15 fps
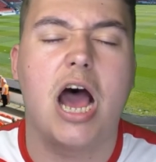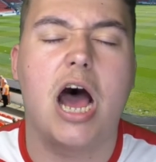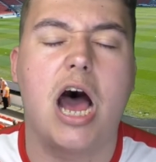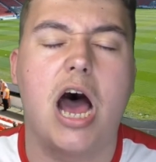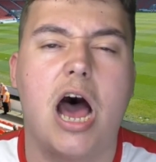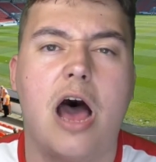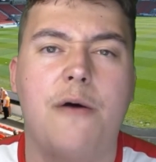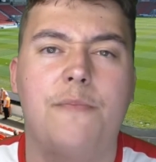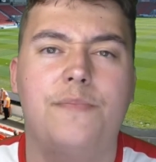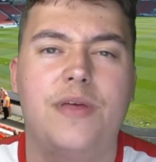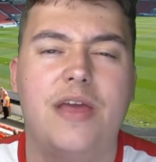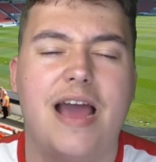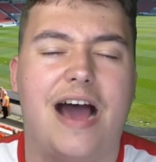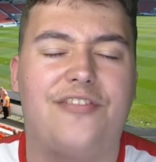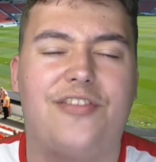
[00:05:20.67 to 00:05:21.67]
Um,
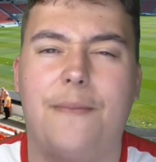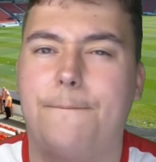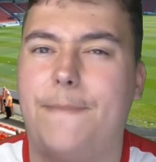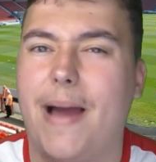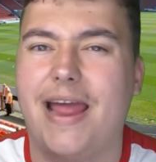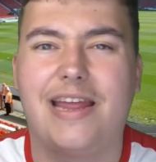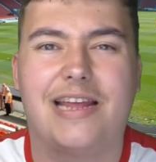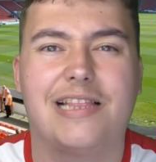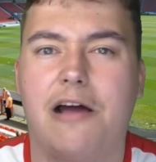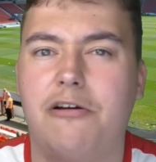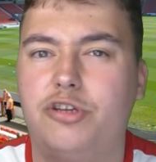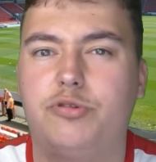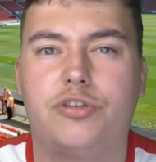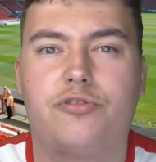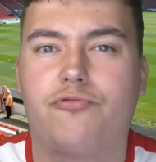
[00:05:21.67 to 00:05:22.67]
I think Ben
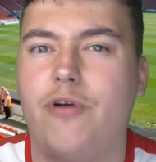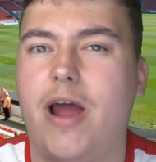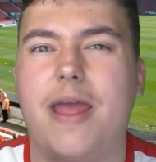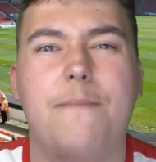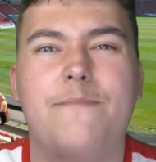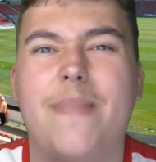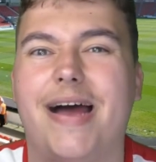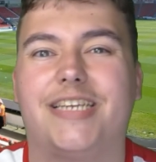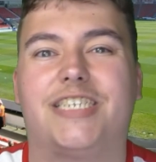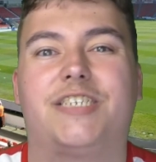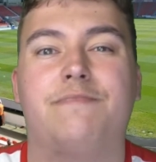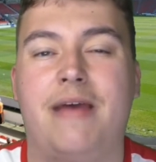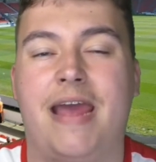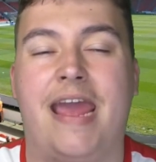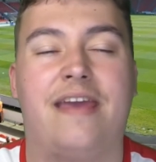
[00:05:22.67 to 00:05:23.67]
Close was great. Matt
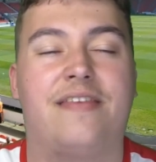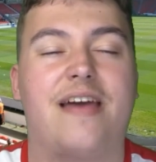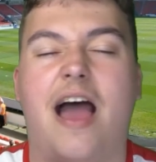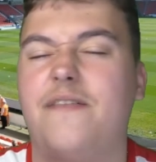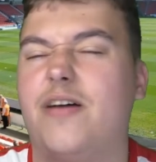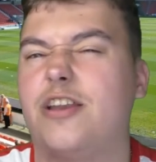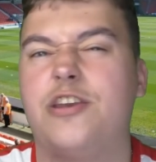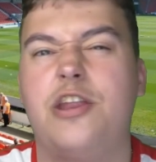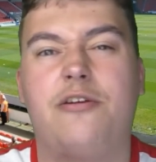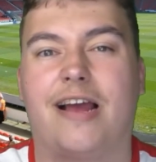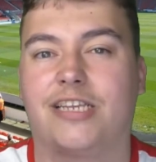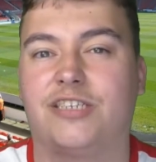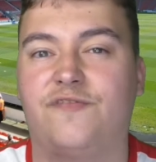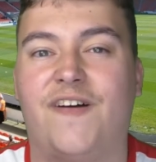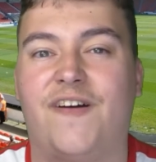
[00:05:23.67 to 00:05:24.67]
Smith. I've had
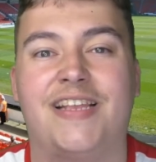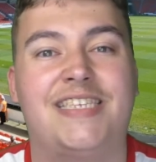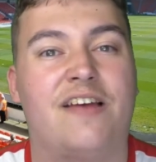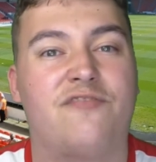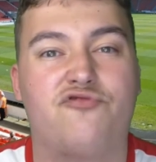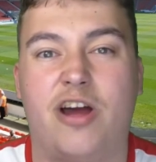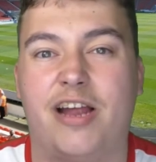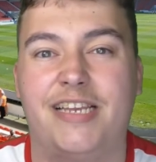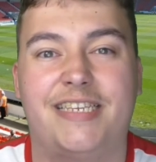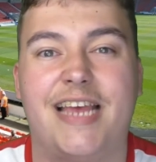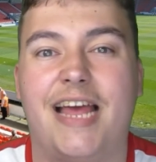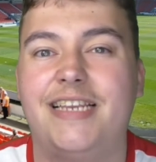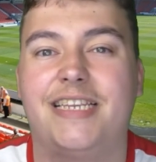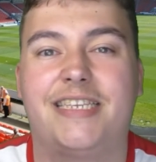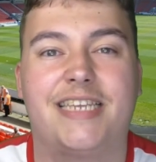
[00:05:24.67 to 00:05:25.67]
Newcastle fans left, right and
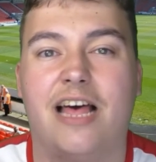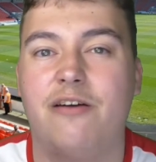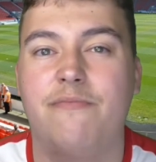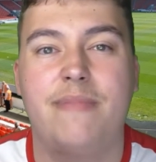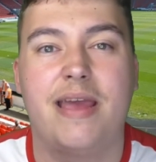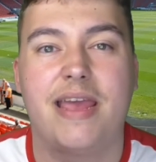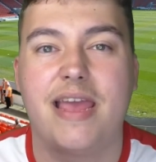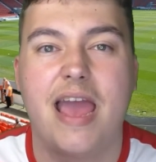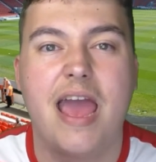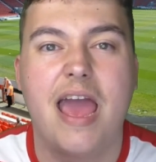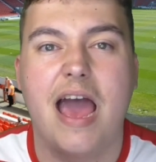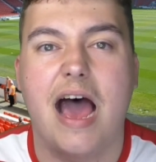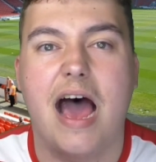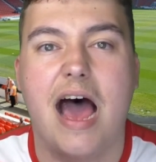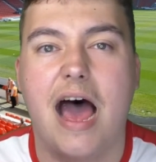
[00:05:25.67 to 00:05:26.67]
centre telling me,
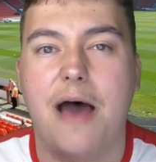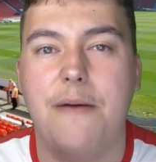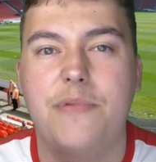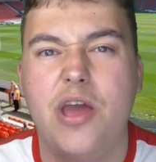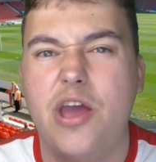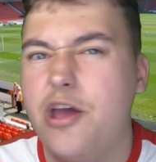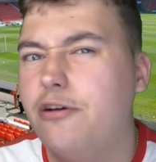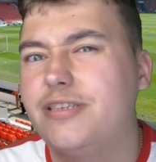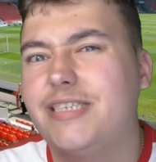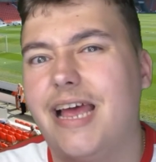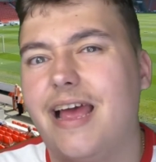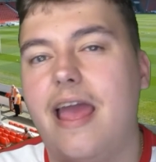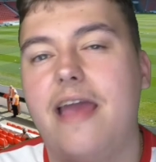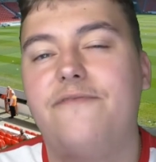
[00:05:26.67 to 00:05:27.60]
um, who's that?